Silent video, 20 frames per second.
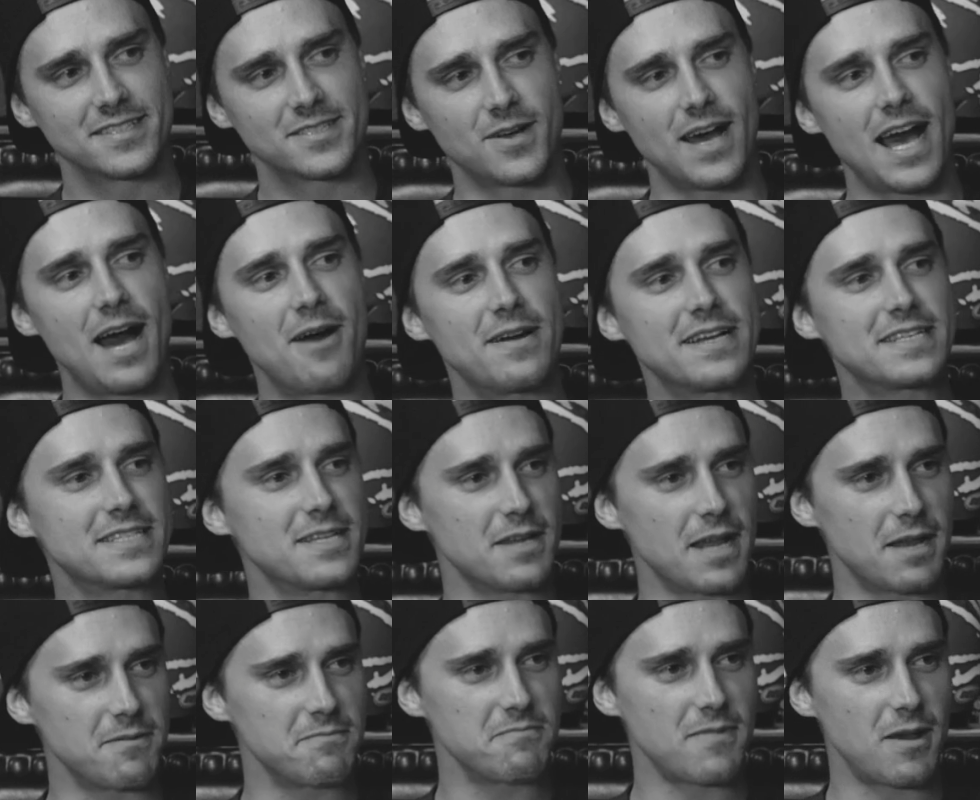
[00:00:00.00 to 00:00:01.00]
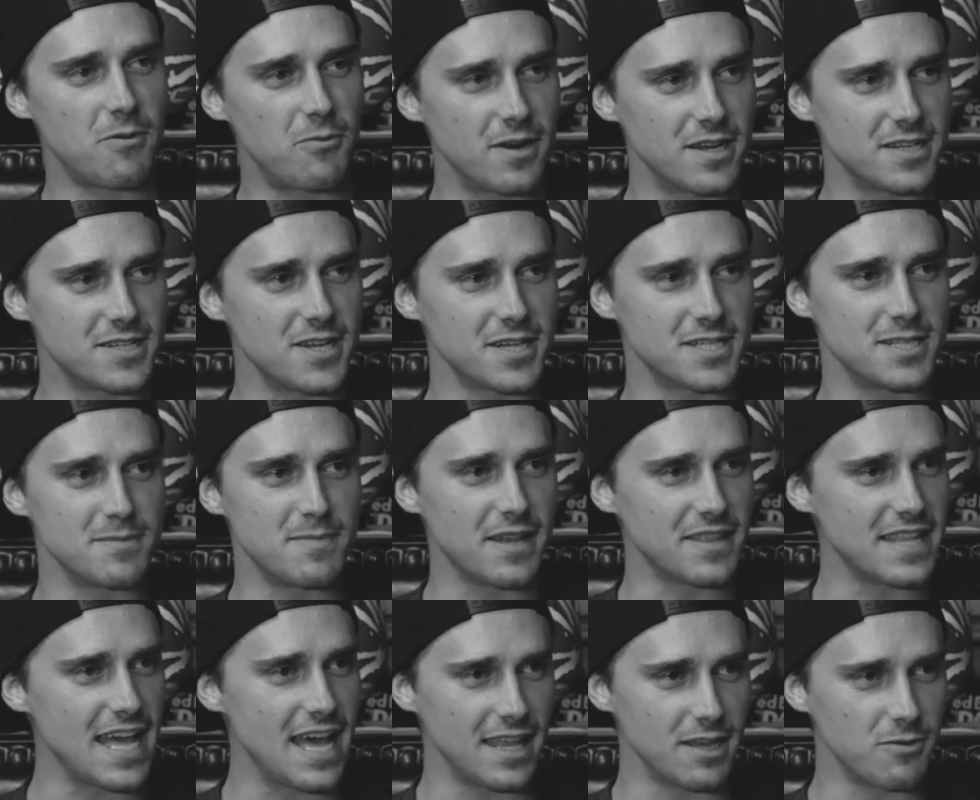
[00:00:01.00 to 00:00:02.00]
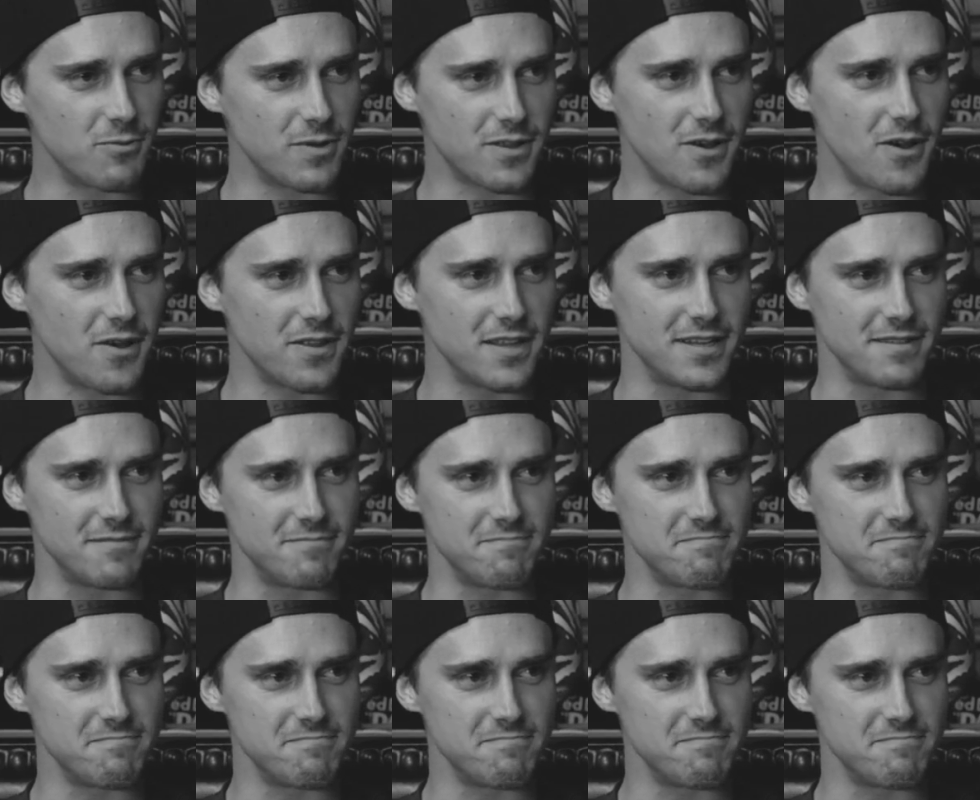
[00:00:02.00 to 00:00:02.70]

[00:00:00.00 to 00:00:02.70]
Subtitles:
So how is it, I want to talk to you about that, with all the